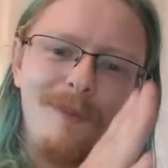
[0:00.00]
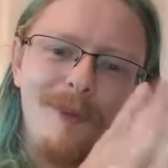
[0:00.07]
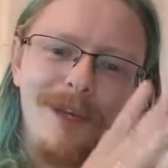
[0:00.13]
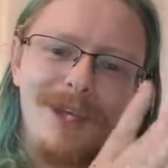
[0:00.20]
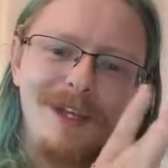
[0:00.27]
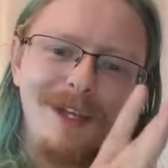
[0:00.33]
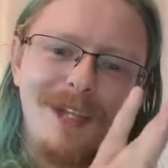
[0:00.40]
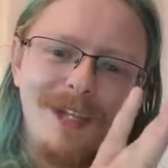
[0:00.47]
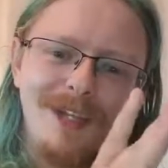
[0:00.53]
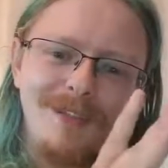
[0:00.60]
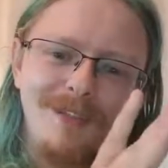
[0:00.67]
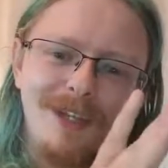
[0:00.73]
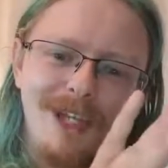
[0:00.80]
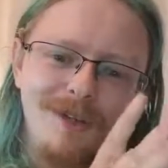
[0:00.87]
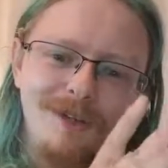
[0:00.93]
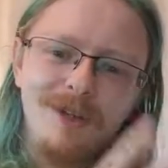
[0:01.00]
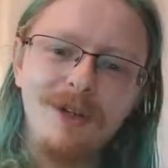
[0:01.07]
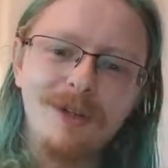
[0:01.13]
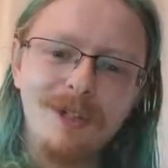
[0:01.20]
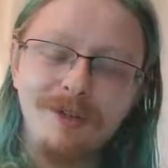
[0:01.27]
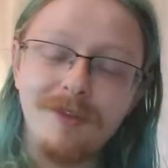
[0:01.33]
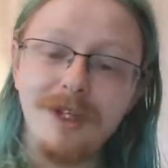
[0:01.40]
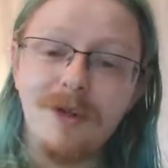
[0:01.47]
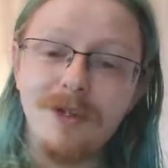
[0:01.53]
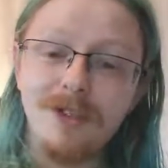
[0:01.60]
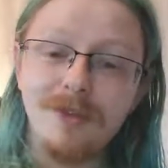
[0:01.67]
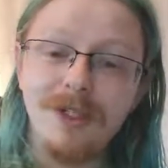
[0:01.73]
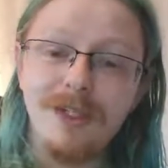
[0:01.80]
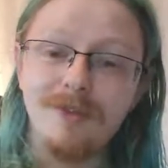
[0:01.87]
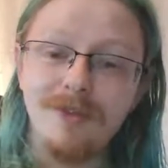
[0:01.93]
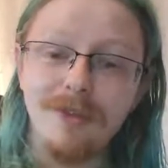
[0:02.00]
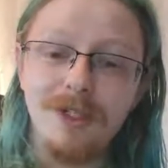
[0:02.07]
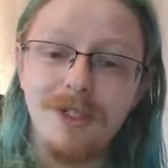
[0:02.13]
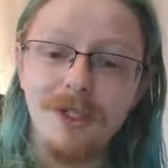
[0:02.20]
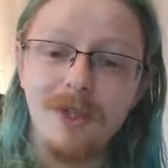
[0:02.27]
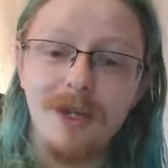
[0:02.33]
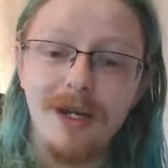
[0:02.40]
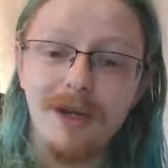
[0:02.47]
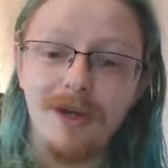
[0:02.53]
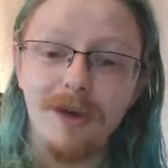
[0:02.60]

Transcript: It falls off in accordance with the inverse square